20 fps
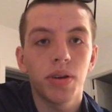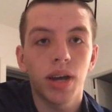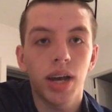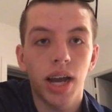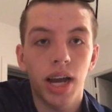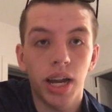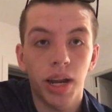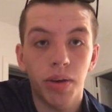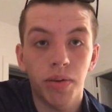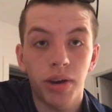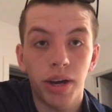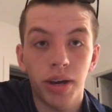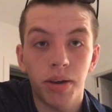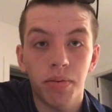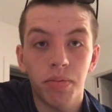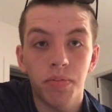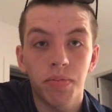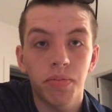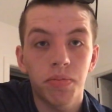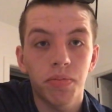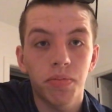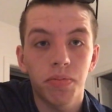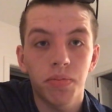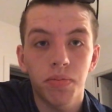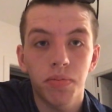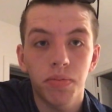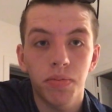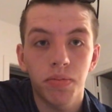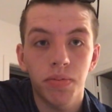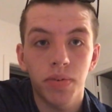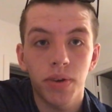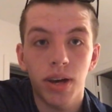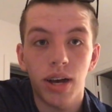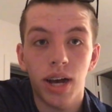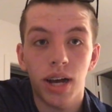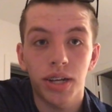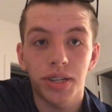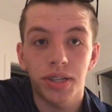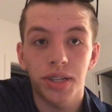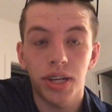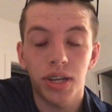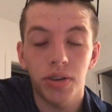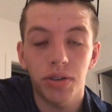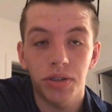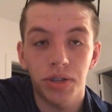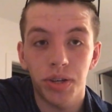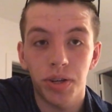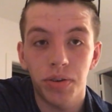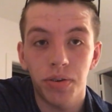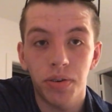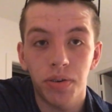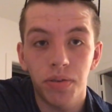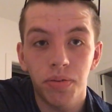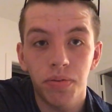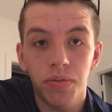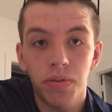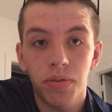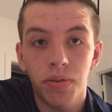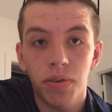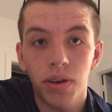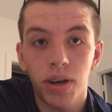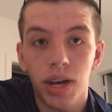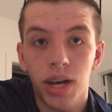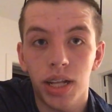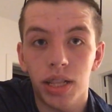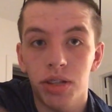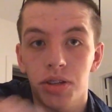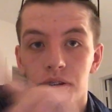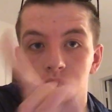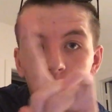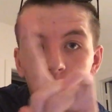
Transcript: Anyway, I'll see you soon. And to